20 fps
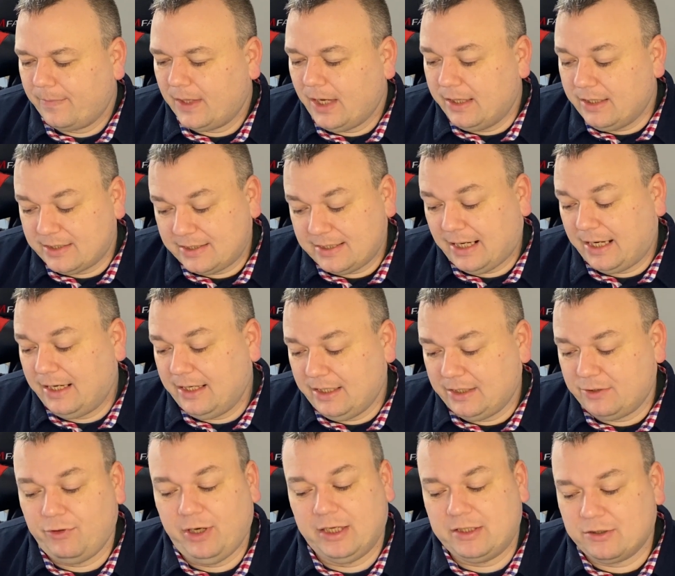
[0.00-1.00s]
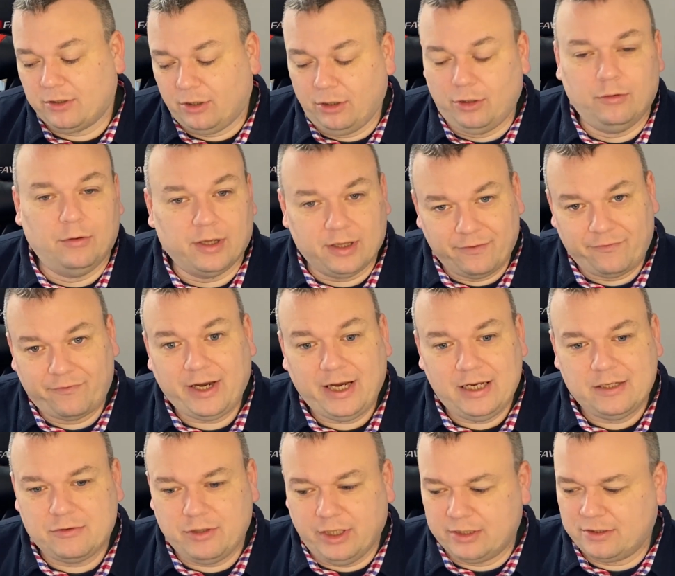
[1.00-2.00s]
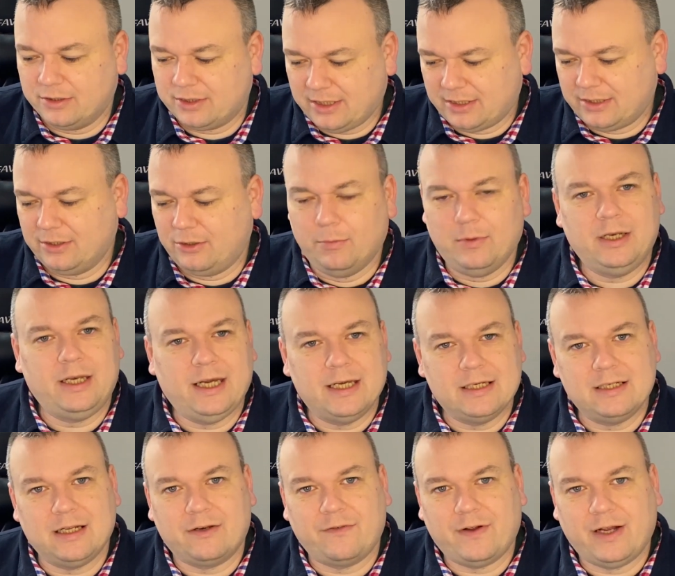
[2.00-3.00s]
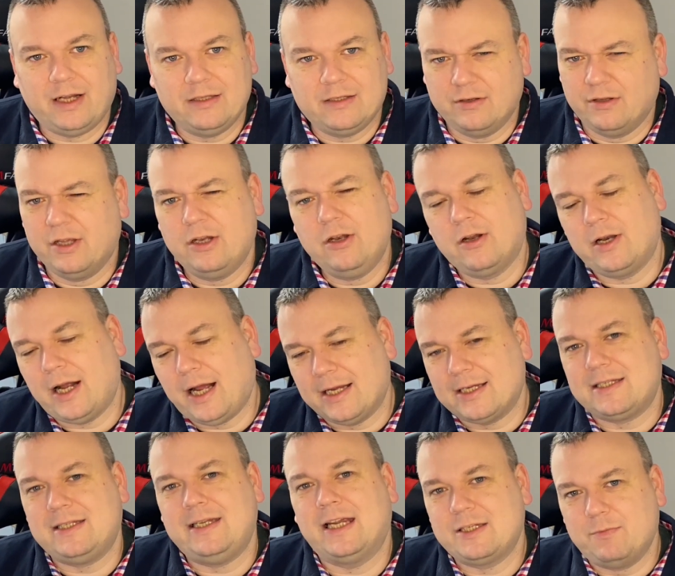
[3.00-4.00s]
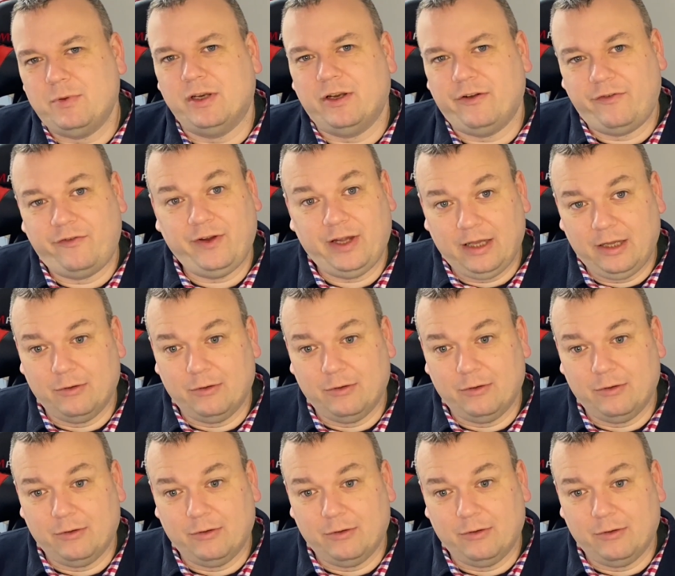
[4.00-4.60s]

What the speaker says: And Saturday's rates are lower than Friday's rates because that's a couple of days in advance, so they're not as desperate to fill